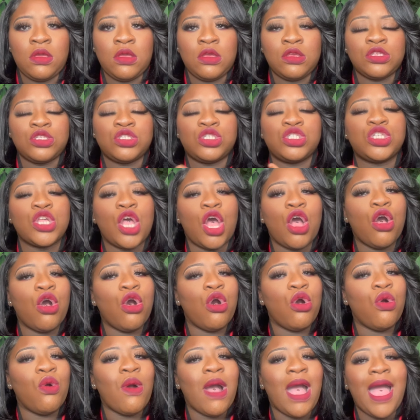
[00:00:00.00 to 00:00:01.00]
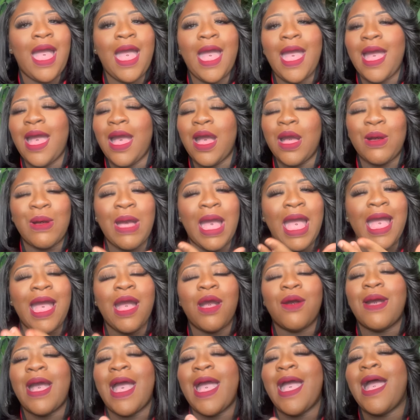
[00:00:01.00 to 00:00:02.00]
So
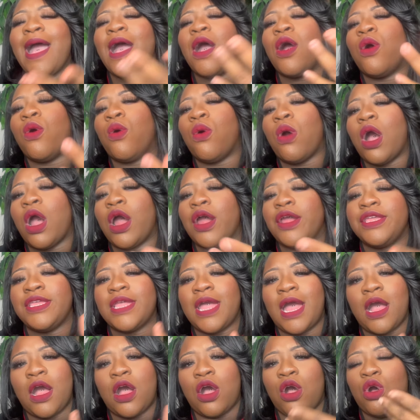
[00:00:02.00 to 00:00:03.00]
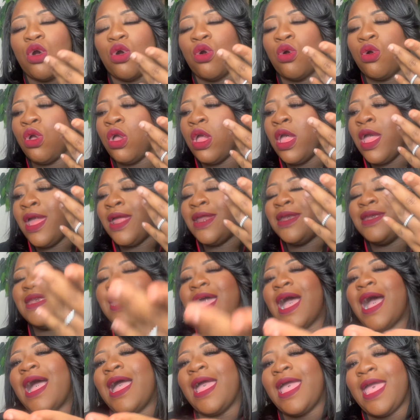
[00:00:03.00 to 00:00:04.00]
how are y'all
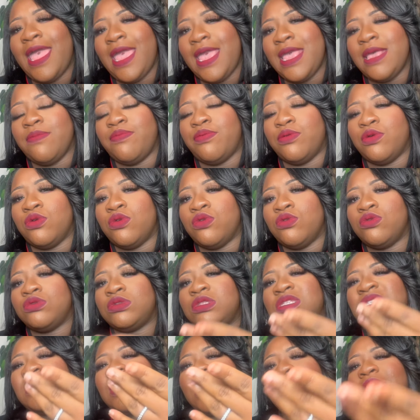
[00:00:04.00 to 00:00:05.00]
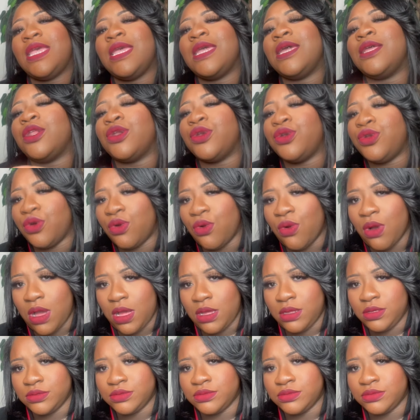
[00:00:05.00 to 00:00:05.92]
not able to hear the door?